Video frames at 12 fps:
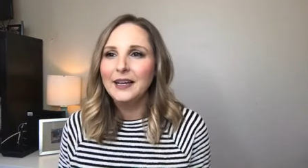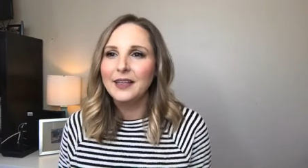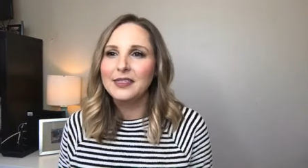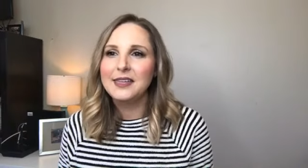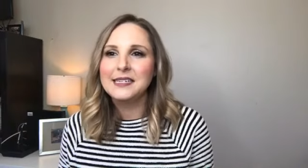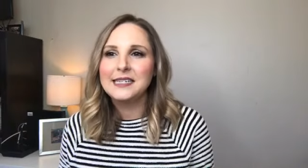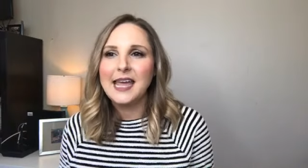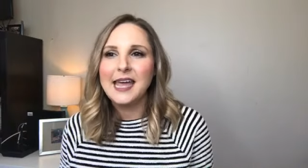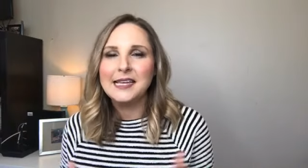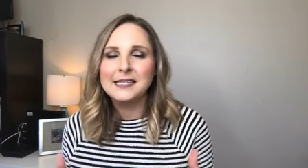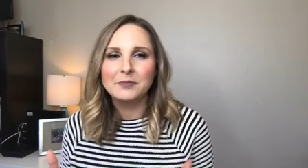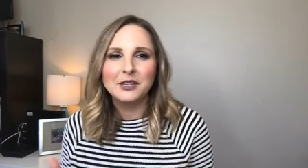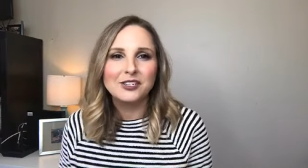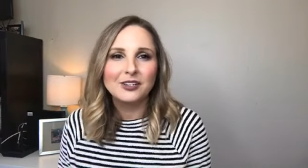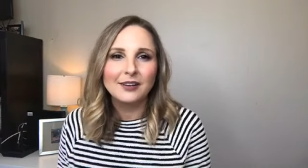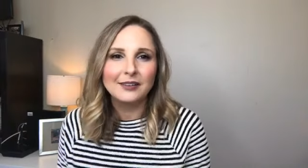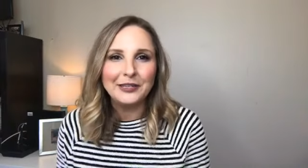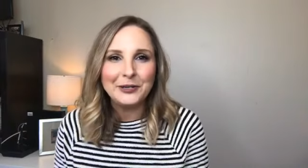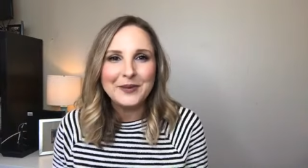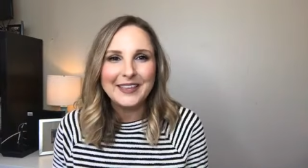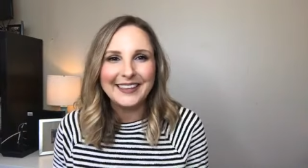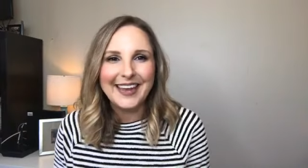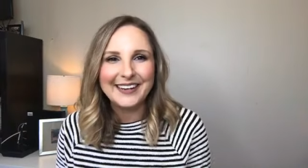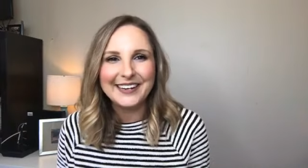the days, I'm going to start a little bit
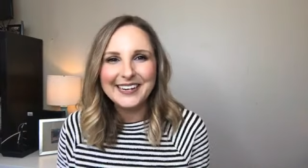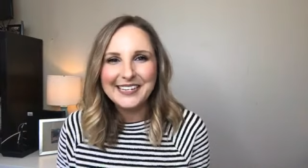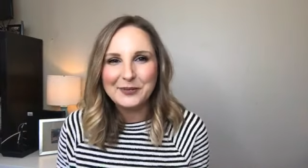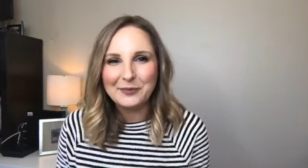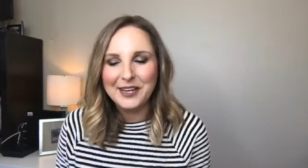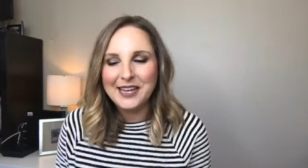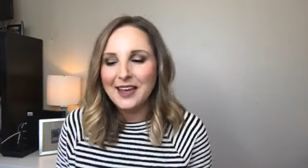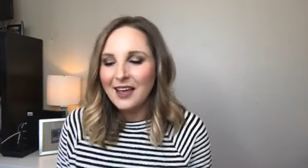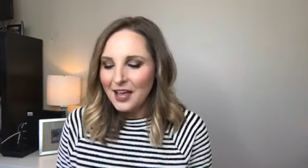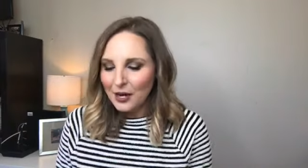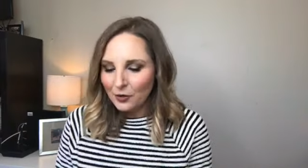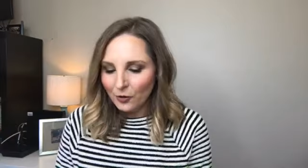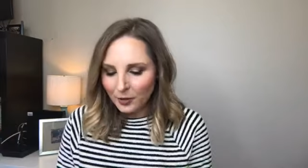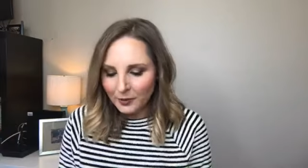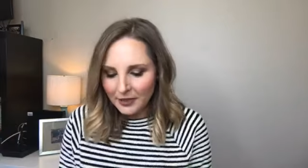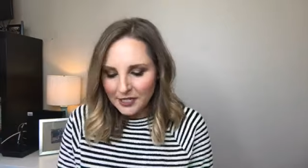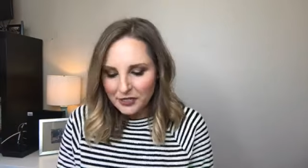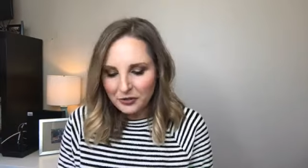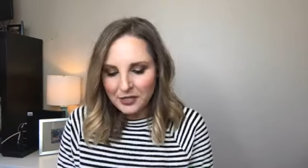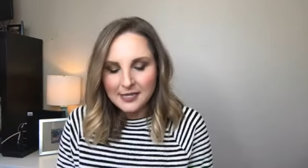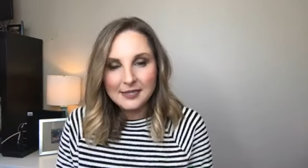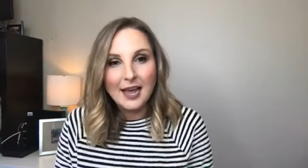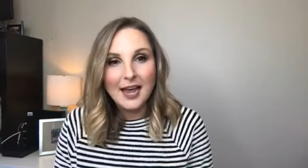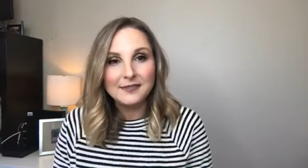later because we normally do
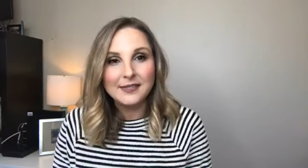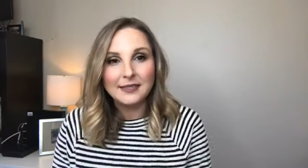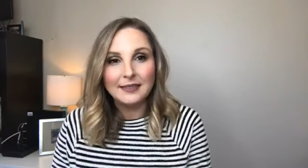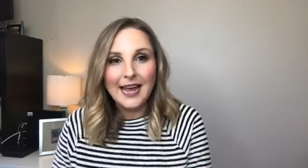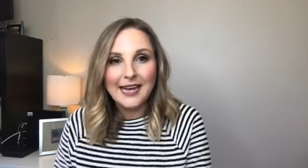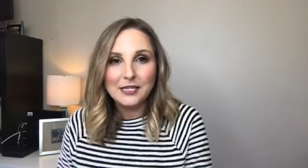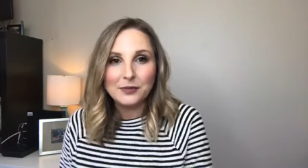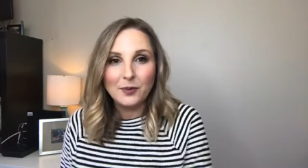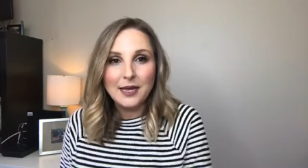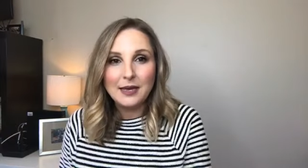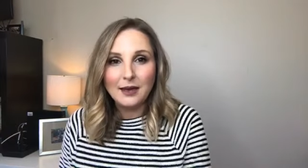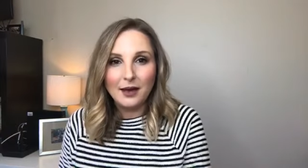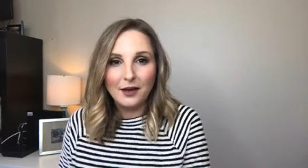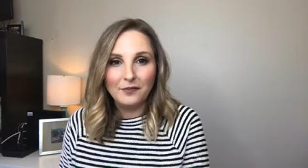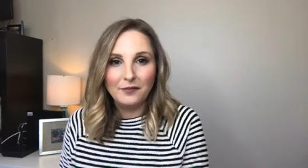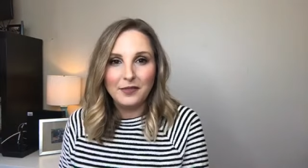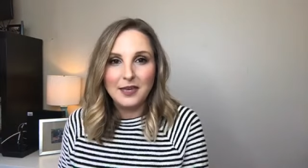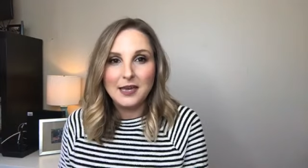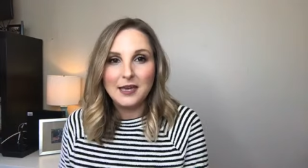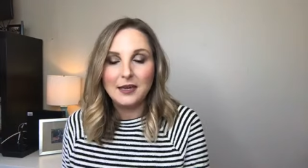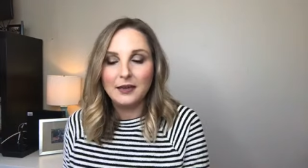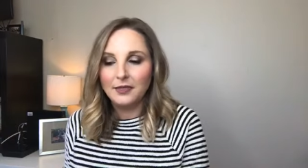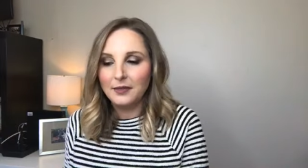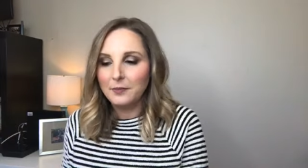these lives the last week of
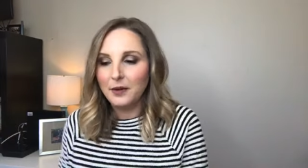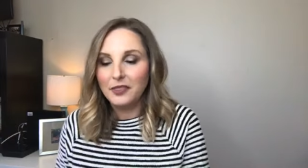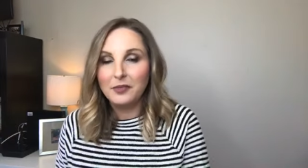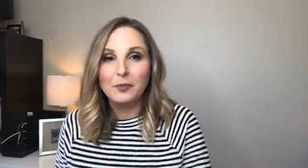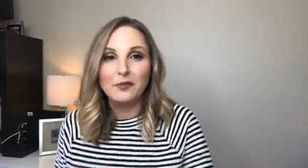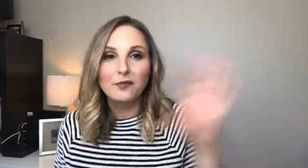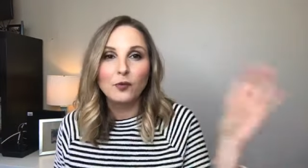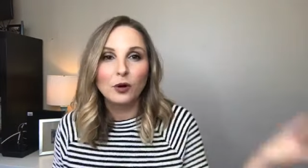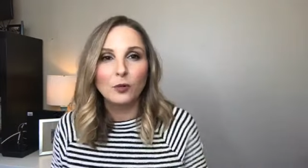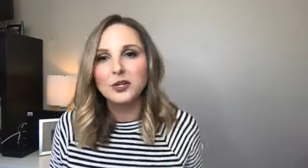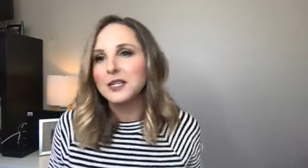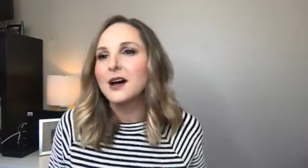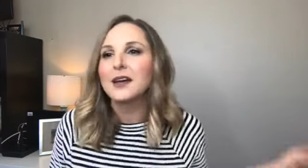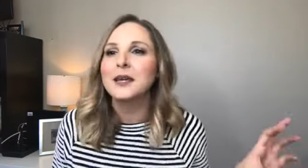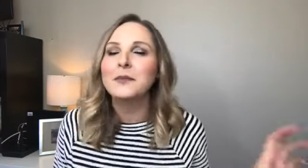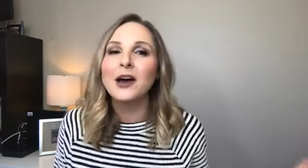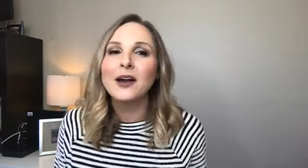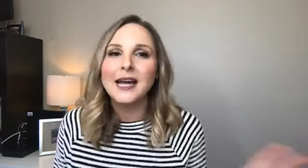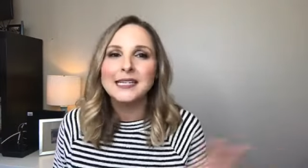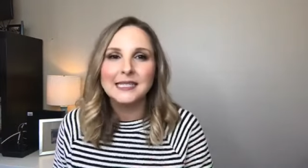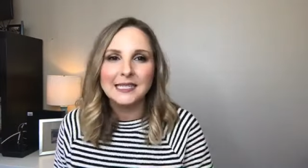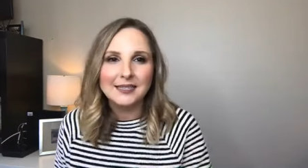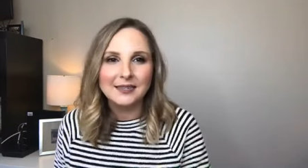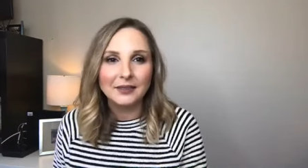the month before we're talking about. I did
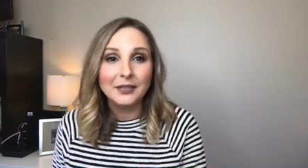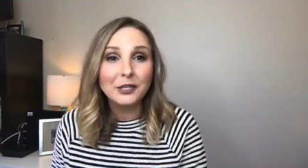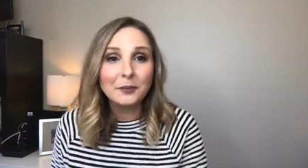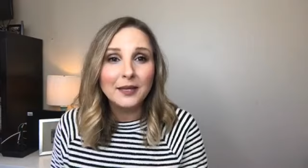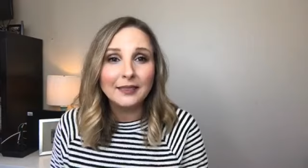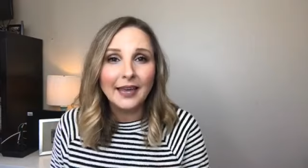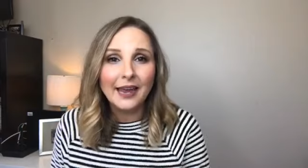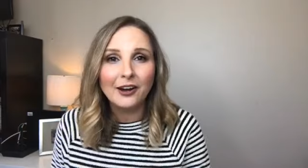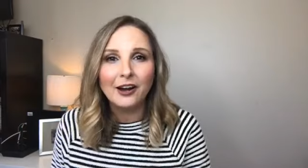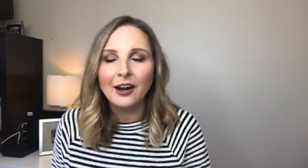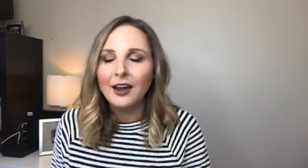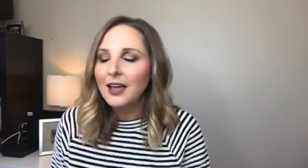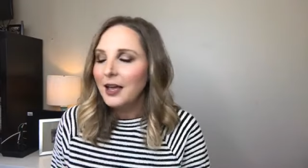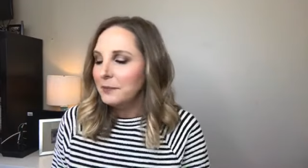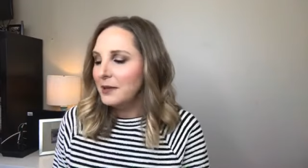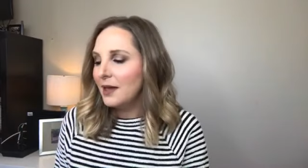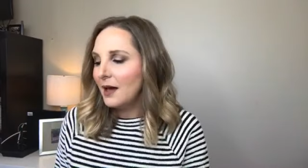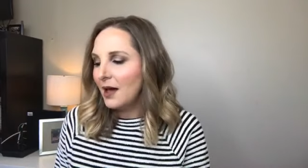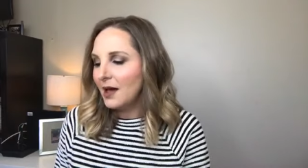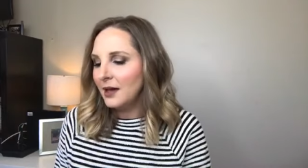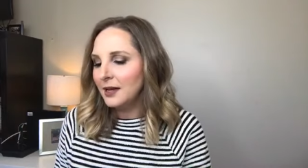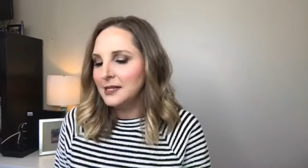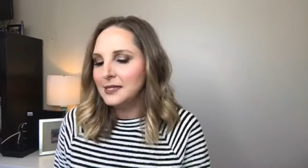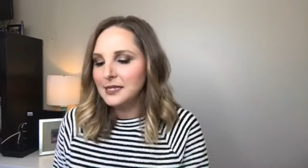this a little bit later
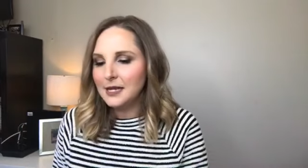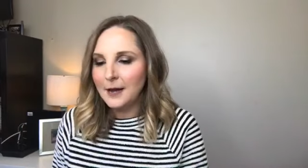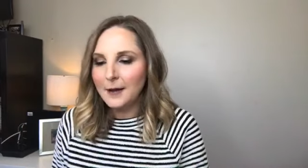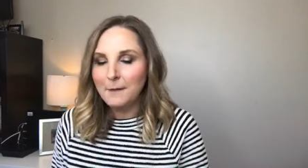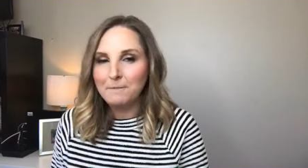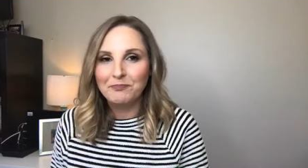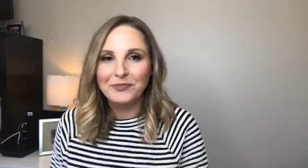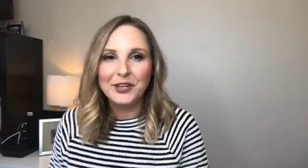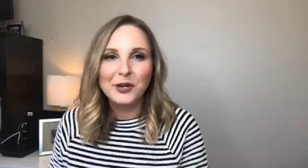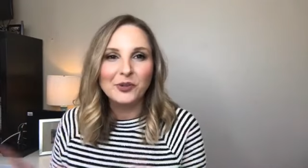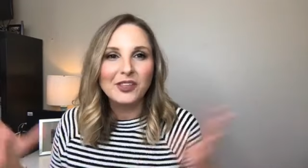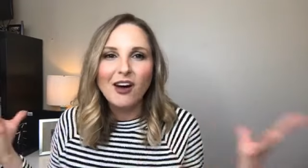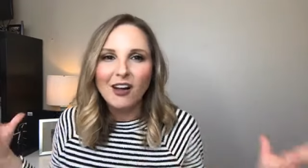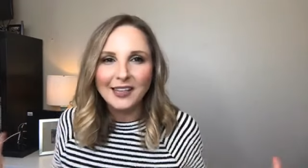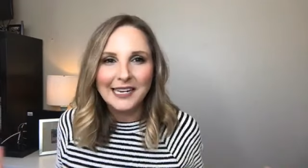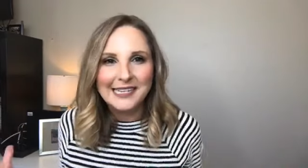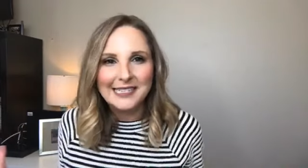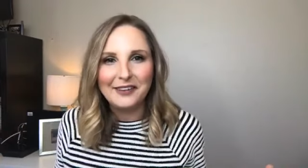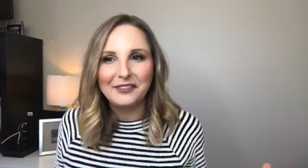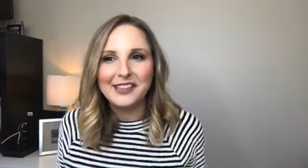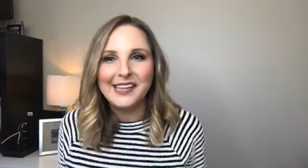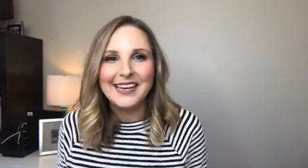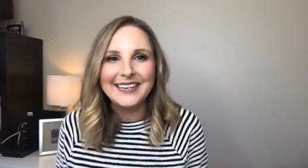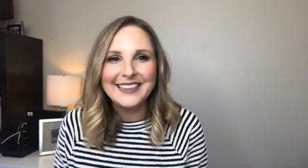because, with the holidays and
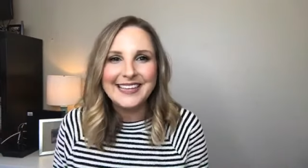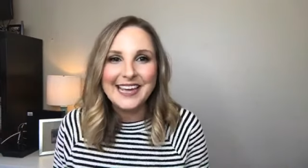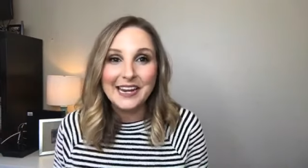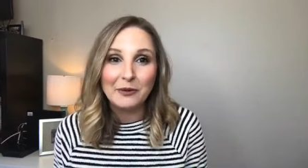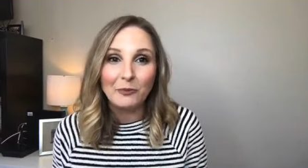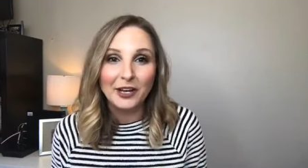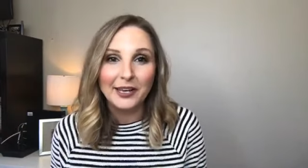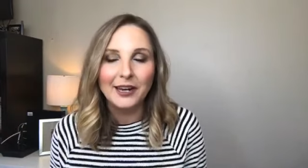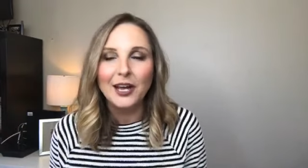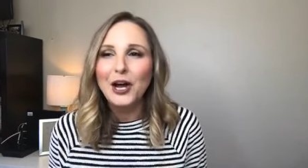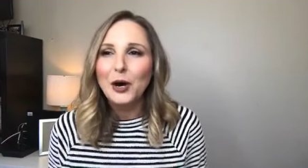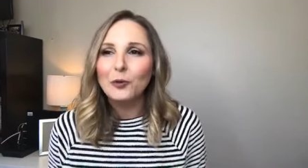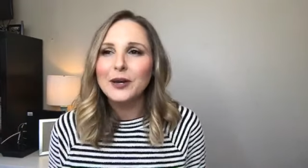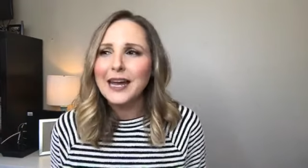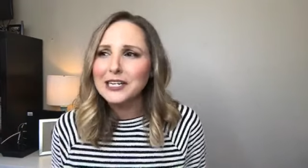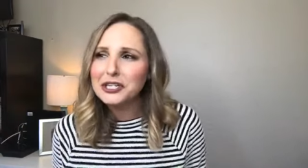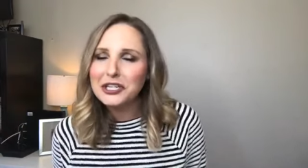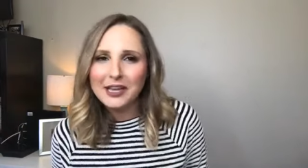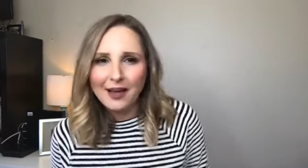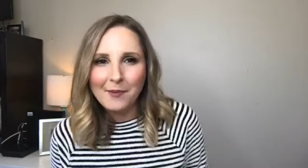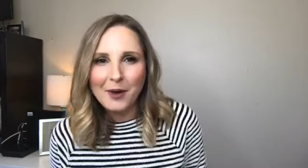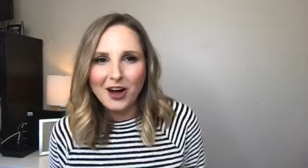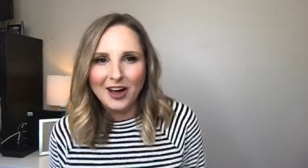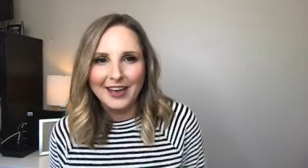everything, I didn't think anyone would actually come
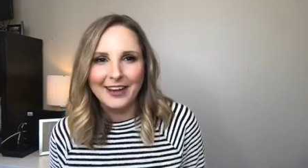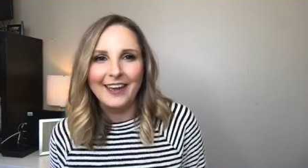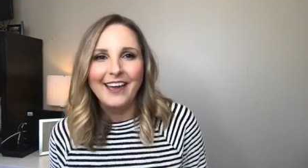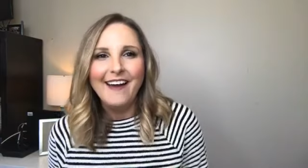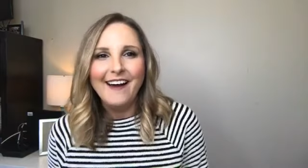on